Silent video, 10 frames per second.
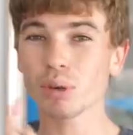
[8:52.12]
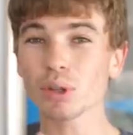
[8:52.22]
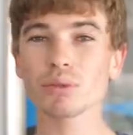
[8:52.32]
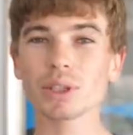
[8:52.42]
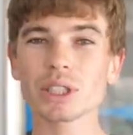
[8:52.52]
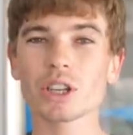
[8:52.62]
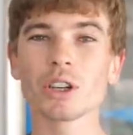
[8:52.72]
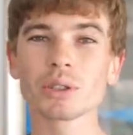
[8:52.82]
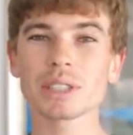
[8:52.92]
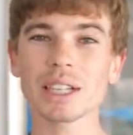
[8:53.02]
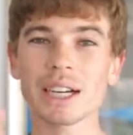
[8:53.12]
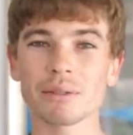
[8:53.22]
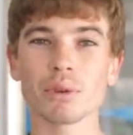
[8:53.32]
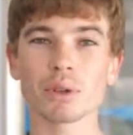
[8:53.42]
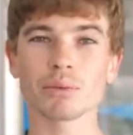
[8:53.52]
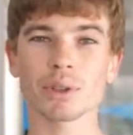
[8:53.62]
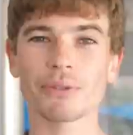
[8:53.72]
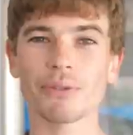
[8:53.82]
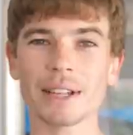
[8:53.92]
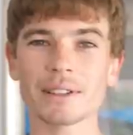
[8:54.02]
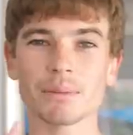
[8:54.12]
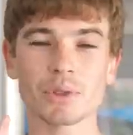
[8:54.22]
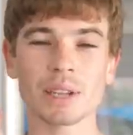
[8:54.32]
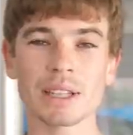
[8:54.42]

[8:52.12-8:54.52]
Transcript: Rolls Royce Ghost and Rolls Royce Phantom. So